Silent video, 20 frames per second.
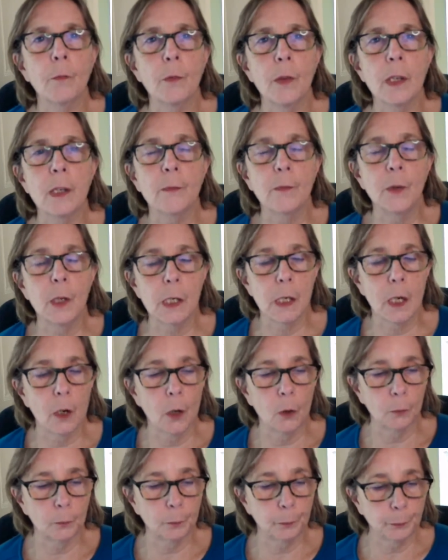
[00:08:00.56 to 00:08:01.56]
this
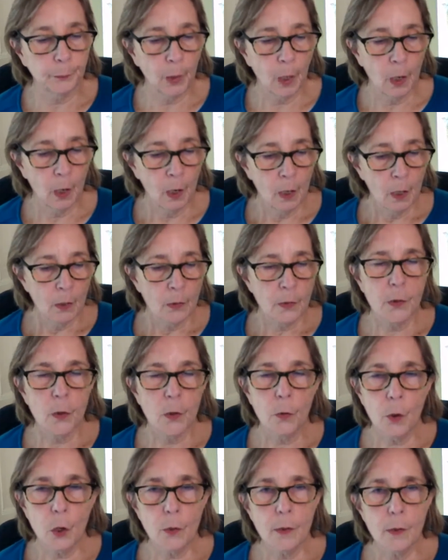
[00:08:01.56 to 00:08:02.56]
video. So
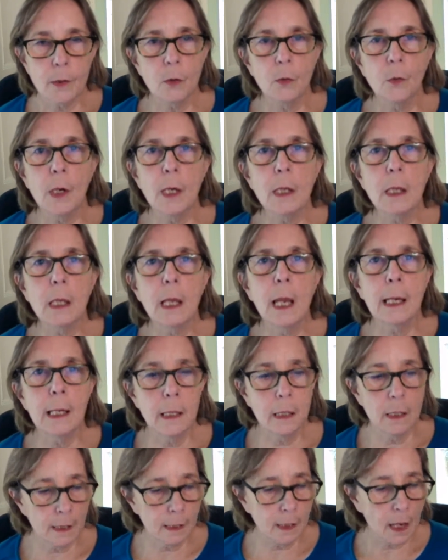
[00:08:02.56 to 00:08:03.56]
those three
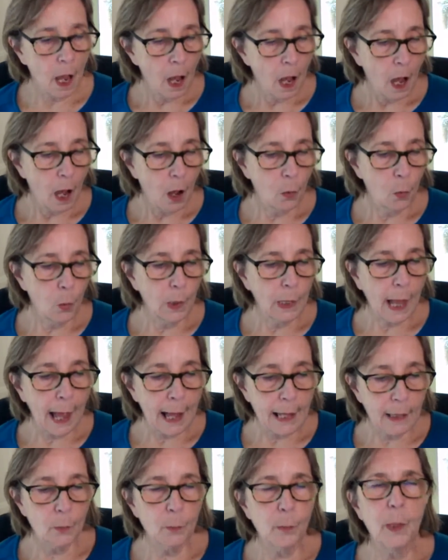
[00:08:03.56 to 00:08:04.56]
things will
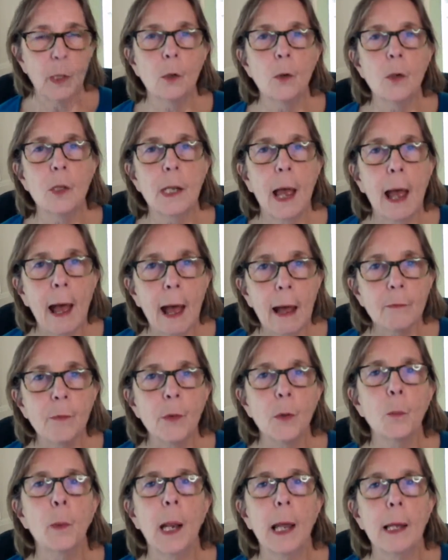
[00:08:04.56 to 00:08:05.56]
help you to have
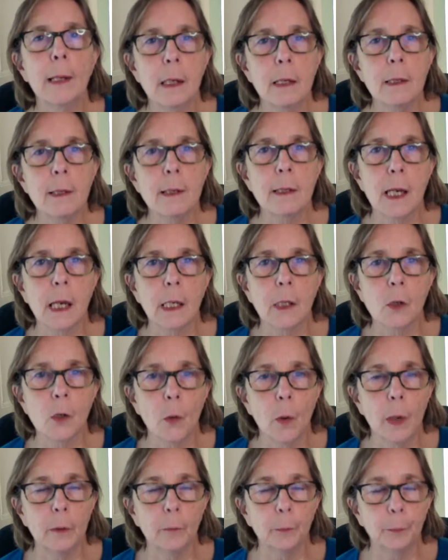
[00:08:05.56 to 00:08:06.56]
the plan and stick to
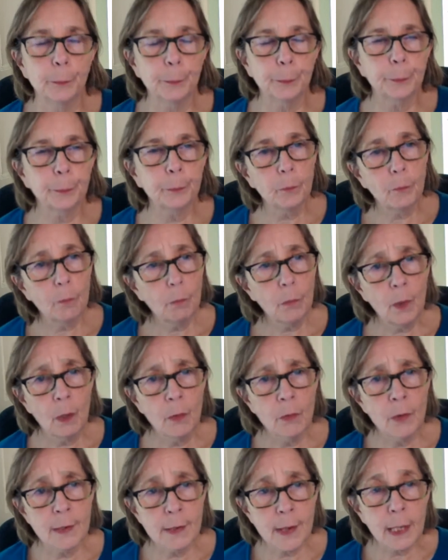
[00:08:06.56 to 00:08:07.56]
it.
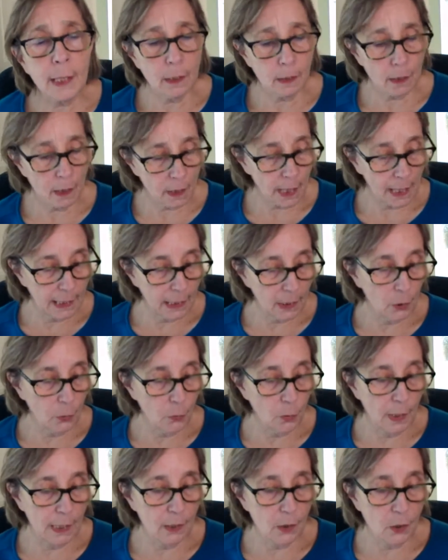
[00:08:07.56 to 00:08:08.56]
The second thing you
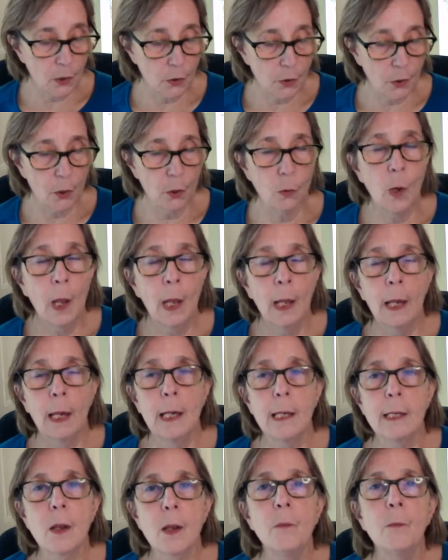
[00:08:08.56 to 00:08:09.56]
need to do
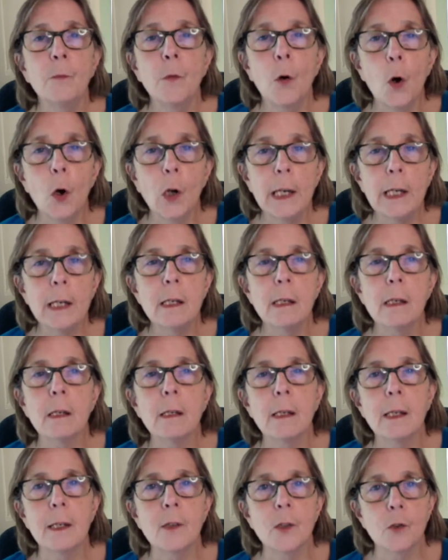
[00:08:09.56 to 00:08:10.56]
is avoid
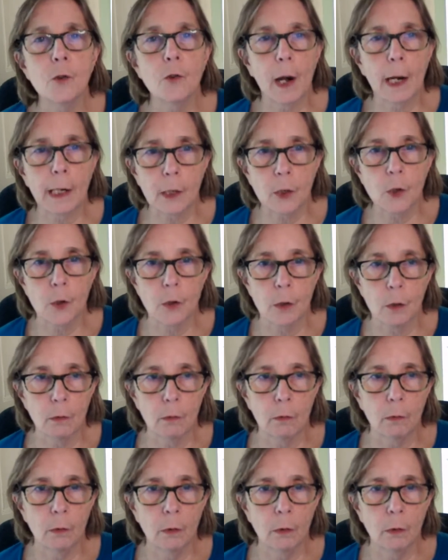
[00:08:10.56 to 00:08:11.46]
distraction.